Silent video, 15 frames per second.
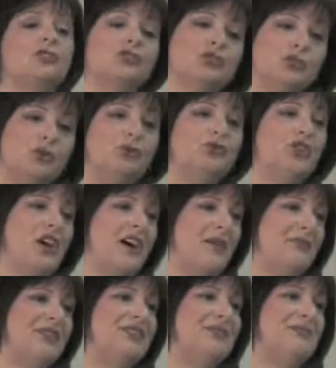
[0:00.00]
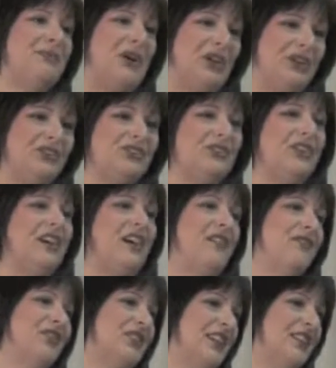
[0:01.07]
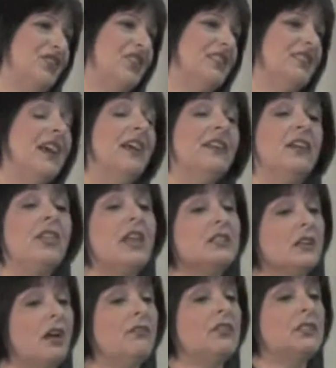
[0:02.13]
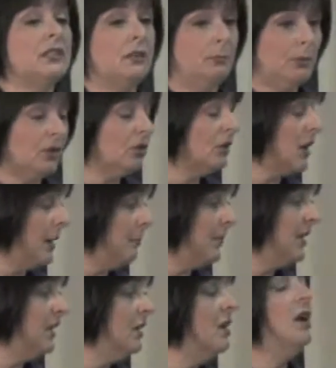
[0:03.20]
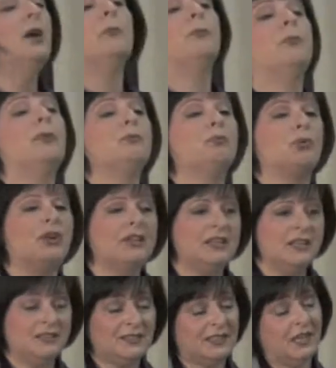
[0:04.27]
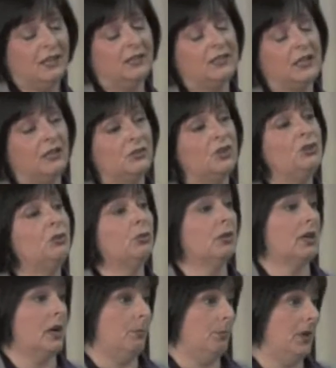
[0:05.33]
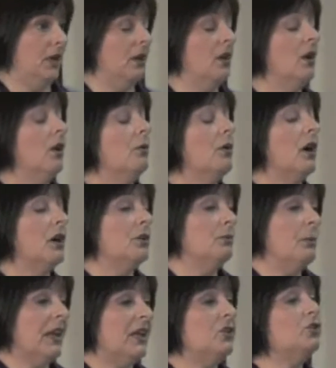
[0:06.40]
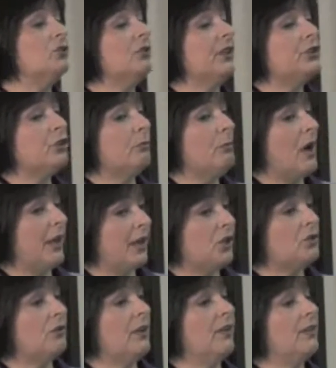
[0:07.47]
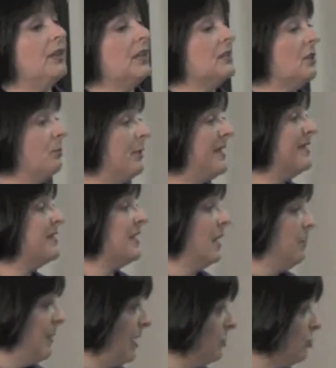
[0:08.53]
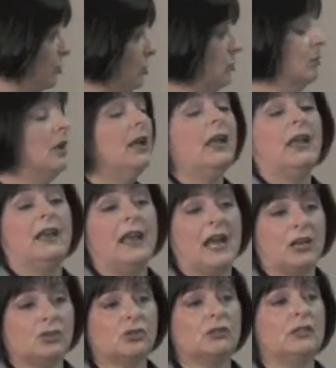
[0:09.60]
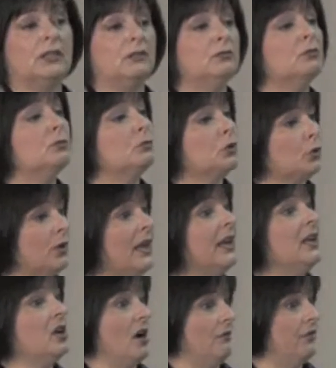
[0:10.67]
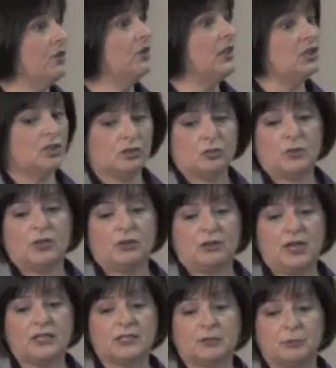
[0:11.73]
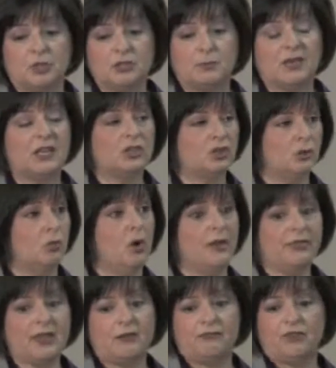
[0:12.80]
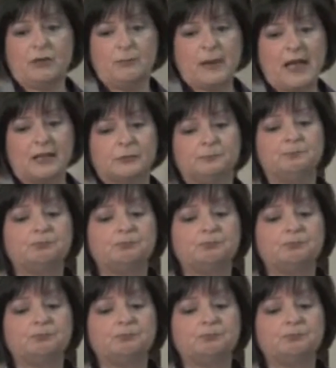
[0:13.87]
their sole job, is to monitor the conversations. Now, that's obviously a bigger company, but bring it and scale it down to your company. Are you making sure that you're monitoring the things that are being said about you and actually creating conversations with your customers, because you want that feedback?